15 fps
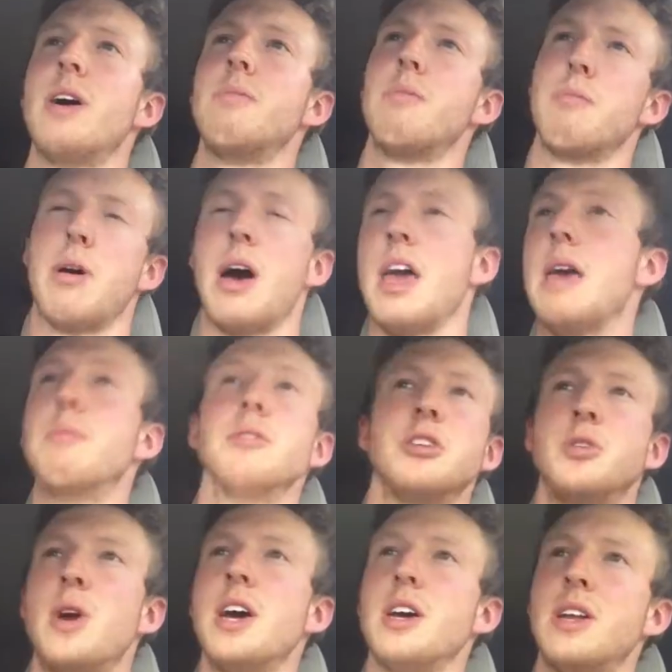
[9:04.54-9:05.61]
I'm able
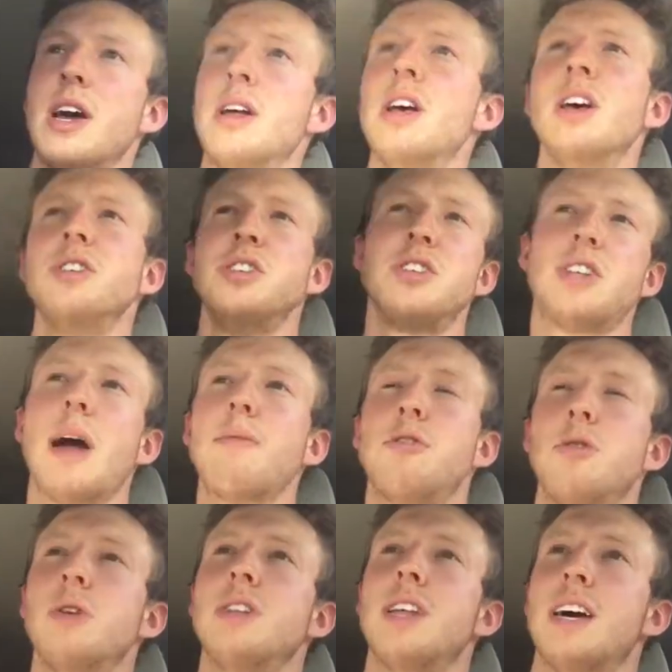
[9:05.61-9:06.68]
to drag you down. Just stop
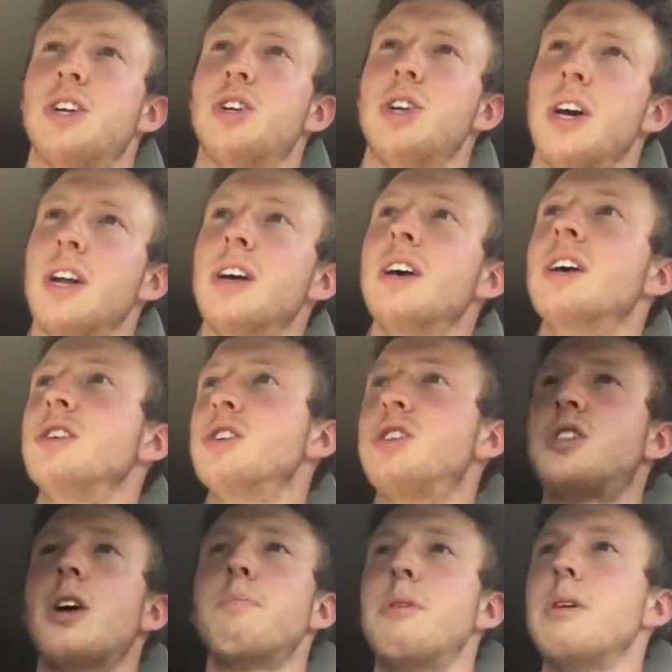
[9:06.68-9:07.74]
doing that shit. Just
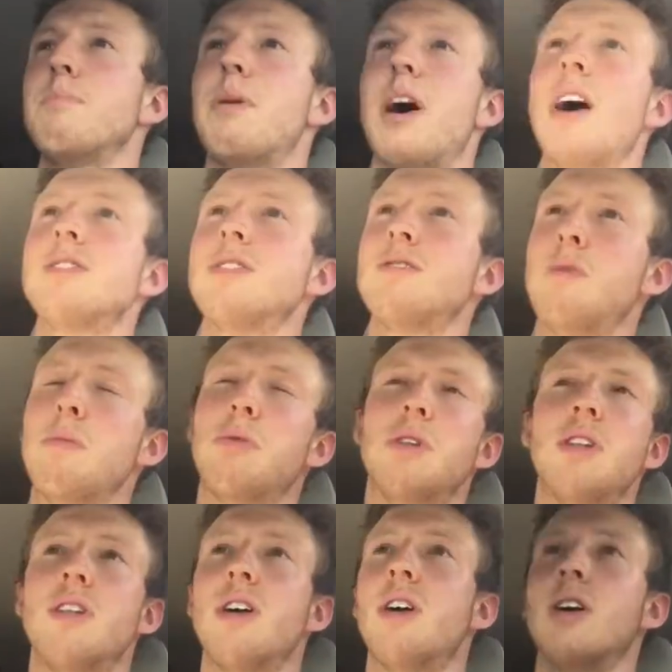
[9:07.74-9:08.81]
start being positive to
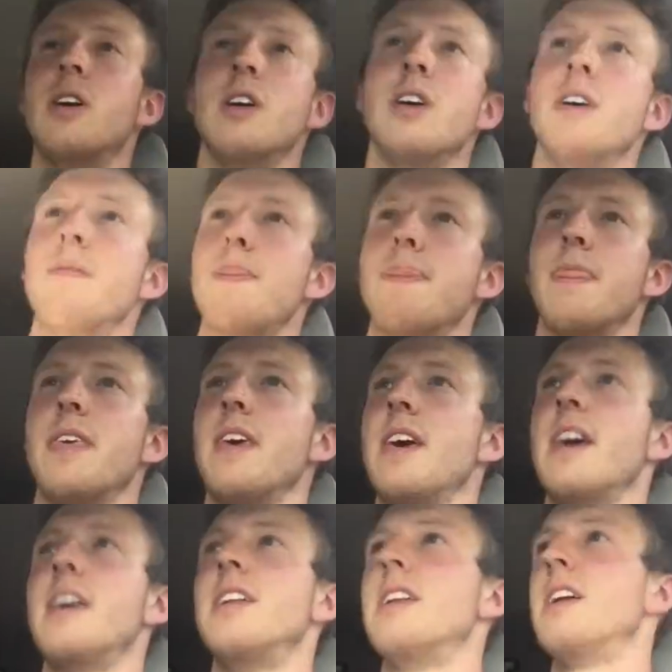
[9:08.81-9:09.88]
people that are,
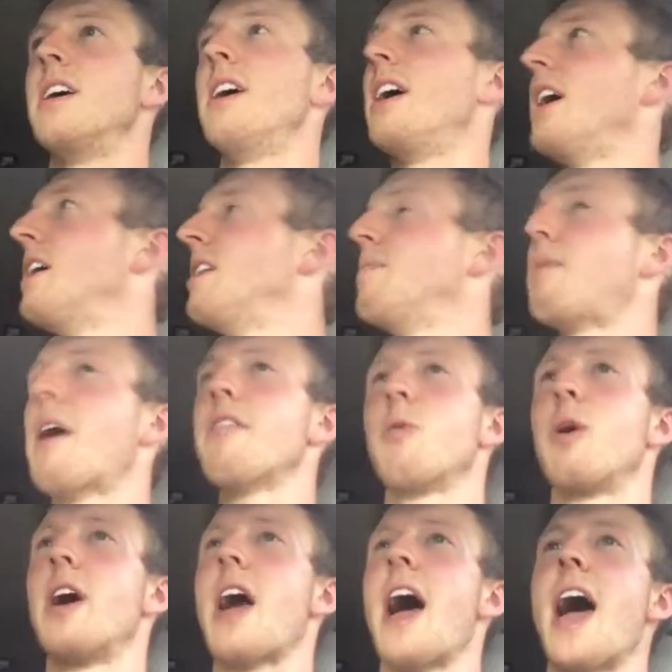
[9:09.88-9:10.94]
and by
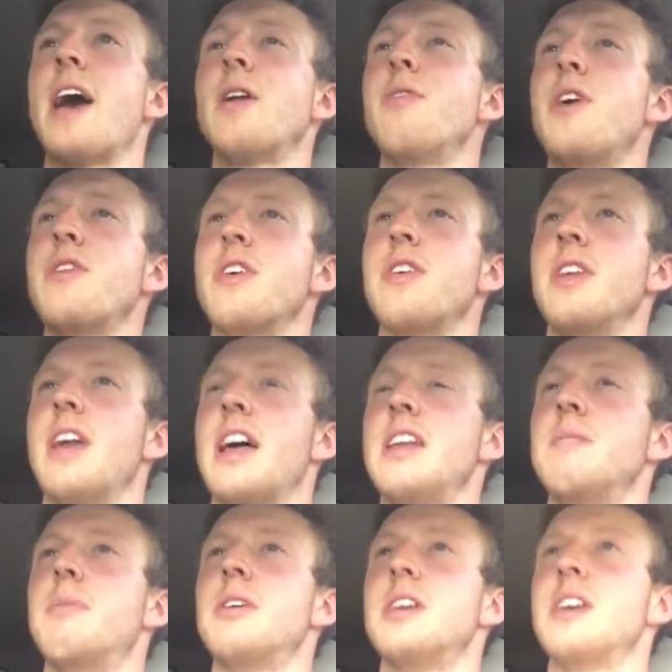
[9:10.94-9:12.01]
the way, I don't think that
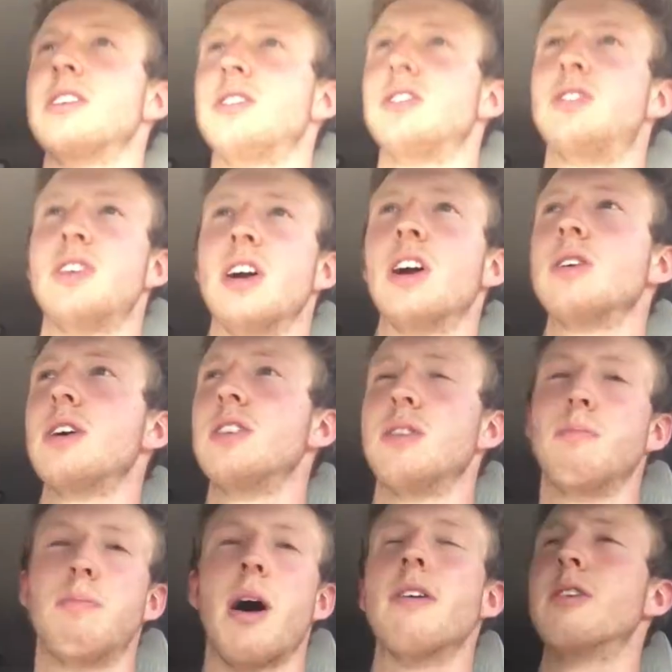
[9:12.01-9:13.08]
anybody necessarily is
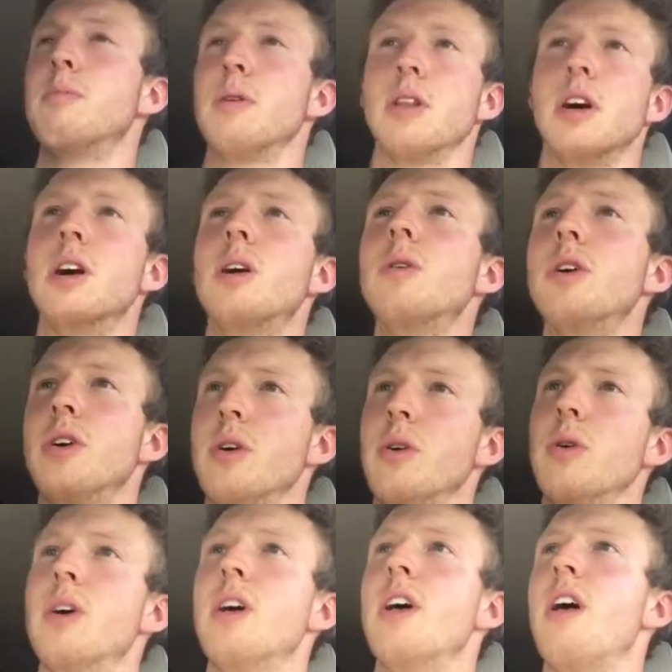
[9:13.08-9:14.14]
above or below
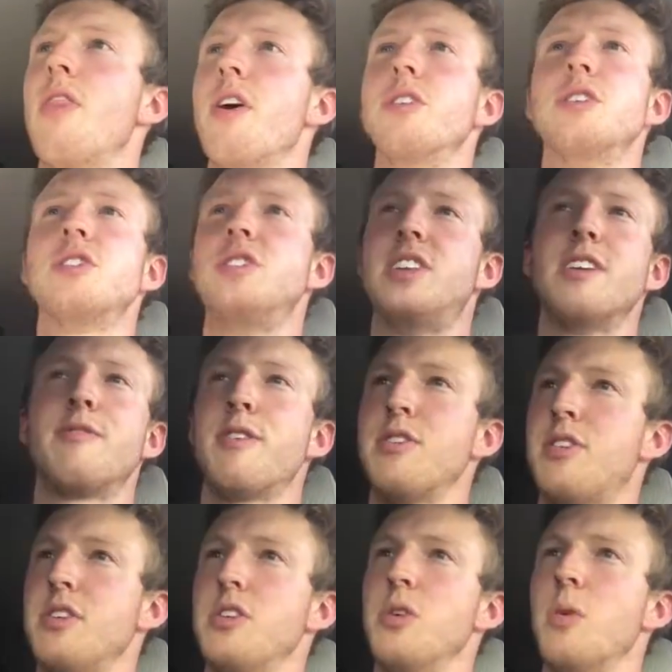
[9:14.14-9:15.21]
you. They're just
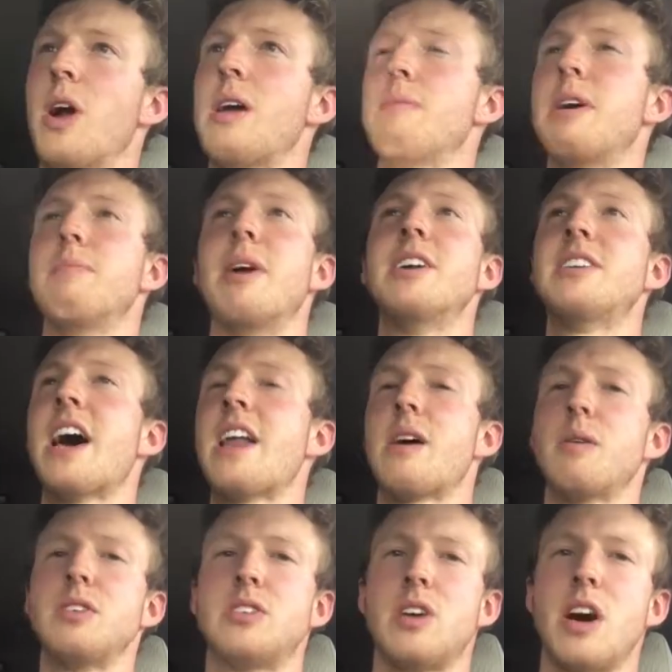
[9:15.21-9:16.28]
different than you, right? My dad
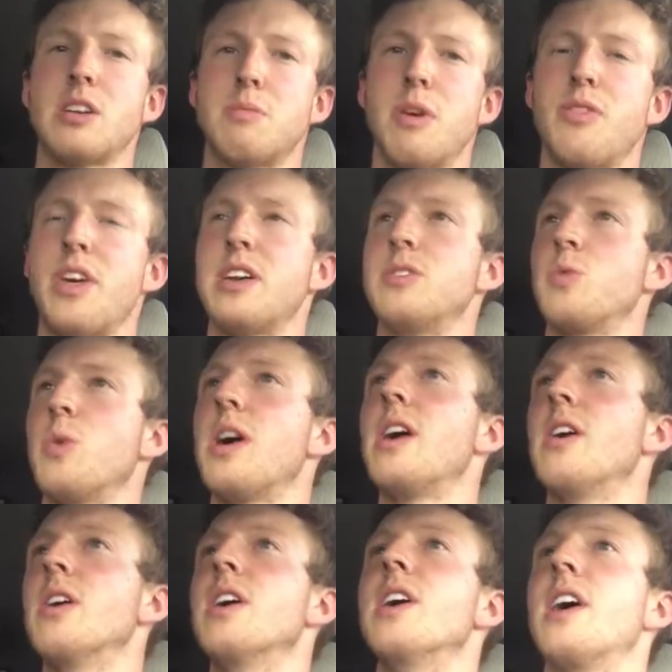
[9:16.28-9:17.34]
always talked about that as
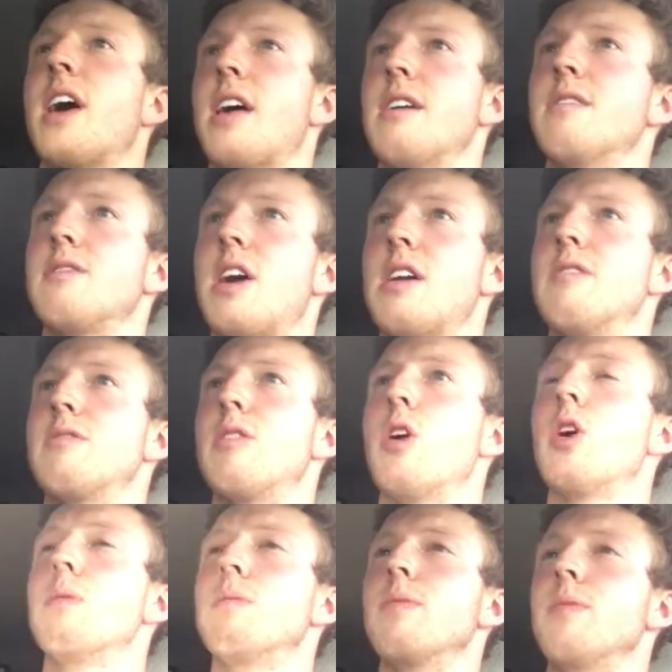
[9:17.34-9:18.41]
well, kind of
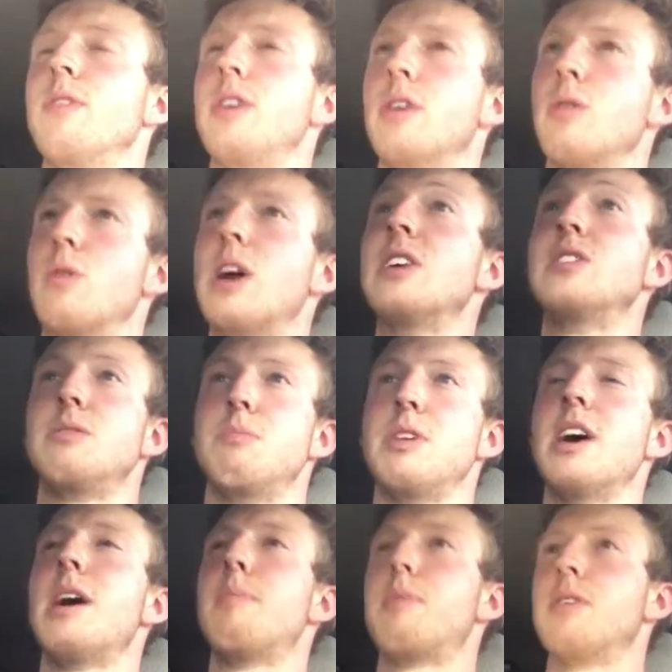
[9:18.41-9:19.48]
growing, raising
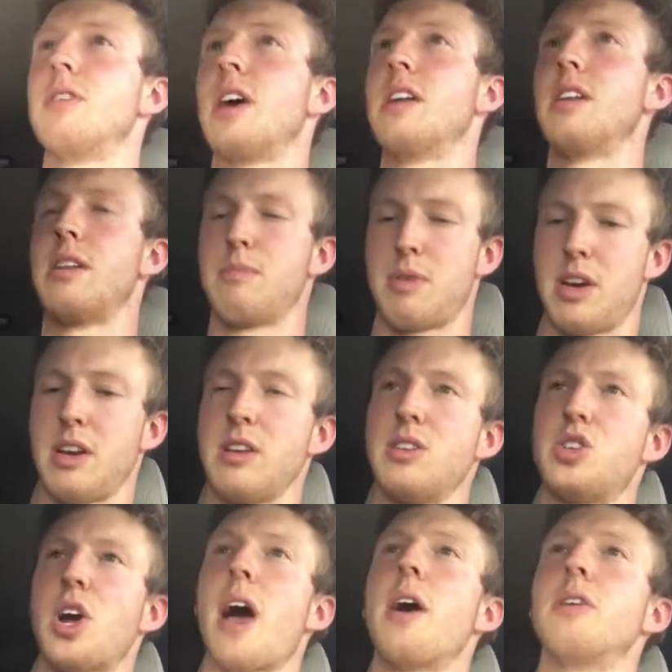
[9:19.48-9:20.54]
me up and in my
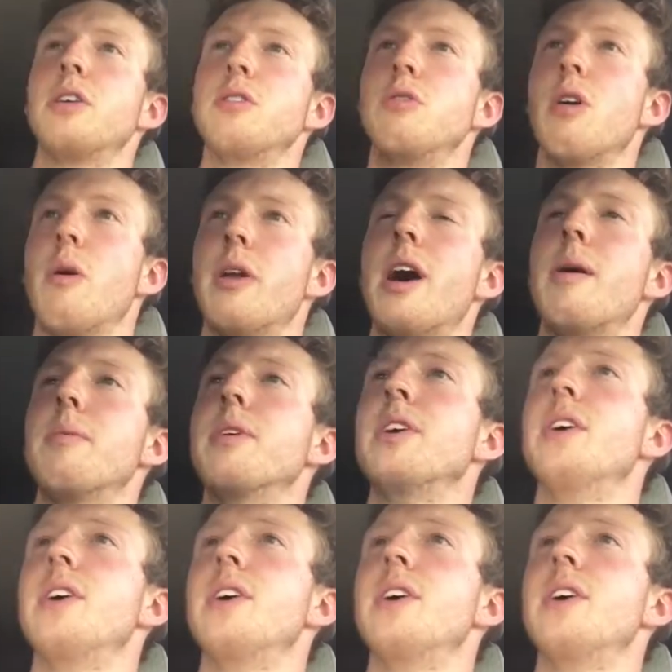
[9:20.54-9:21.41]
childhood growing up.